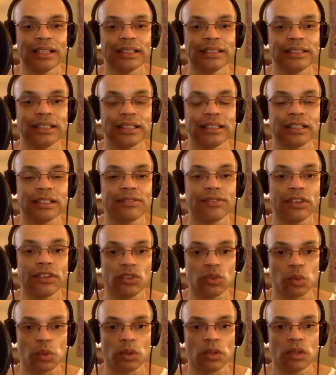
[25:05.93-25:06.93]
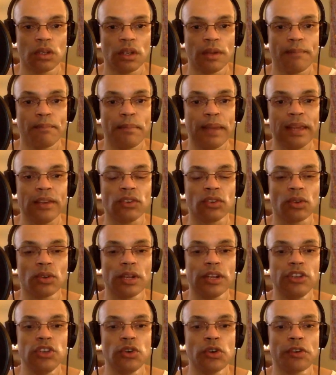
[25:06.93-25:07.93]
the visual. Make sure
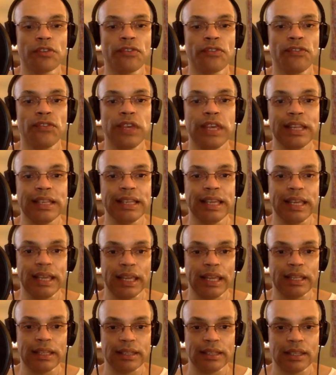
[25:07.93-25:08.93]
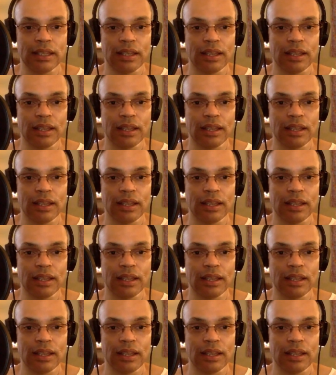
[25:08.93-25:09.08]
that you're feeling it.